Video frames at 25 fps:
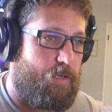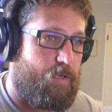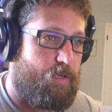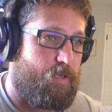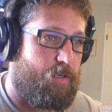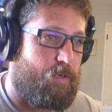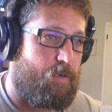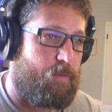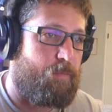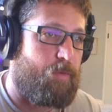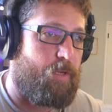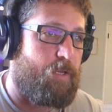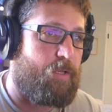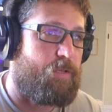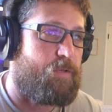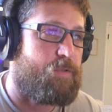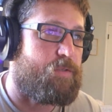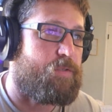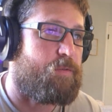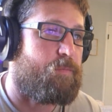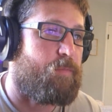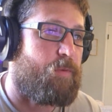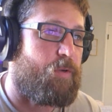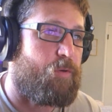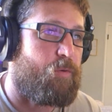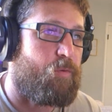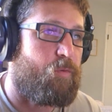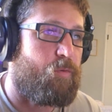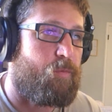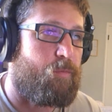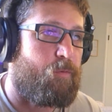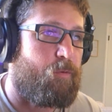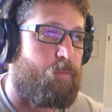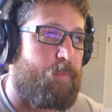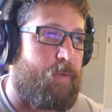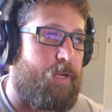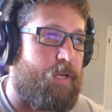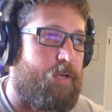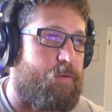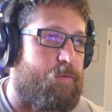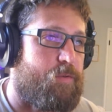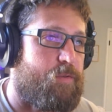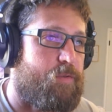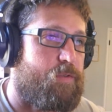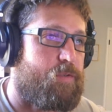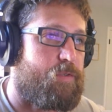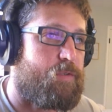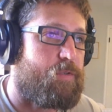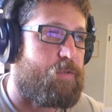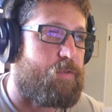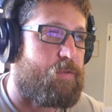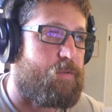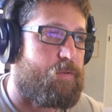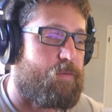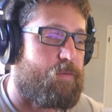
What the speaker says: I'm not using my normal mouse.